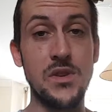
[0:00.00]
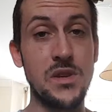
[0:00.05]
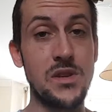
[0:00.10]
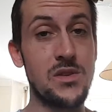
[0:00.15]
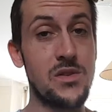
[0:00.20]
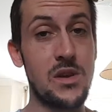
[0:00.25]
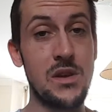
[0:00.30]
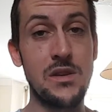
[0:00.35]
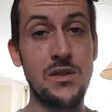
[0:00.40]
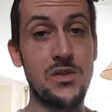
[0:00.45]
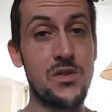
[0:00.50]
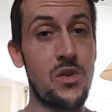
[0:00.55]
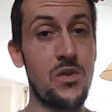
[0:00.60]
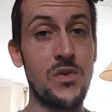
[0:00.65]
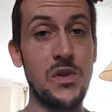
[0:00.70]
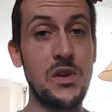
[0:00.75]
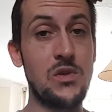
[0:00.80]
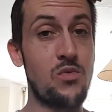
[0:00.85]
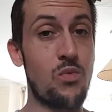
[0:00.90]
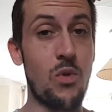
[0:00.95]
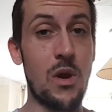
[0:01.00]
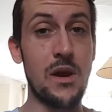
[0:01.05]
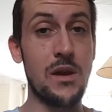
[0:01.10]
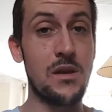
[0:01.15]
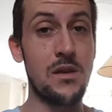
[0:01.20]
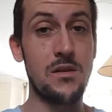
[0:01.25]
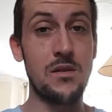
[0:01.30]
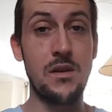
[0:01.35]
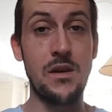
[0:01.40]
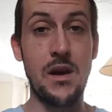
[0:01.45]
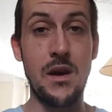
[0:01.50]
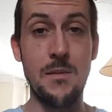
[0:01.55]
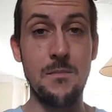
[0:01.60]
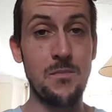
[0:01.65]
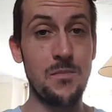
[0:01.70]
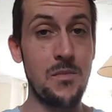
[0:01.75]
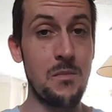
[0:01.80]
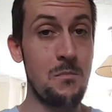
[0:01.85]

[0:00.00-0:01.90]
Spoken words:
He's got these right, and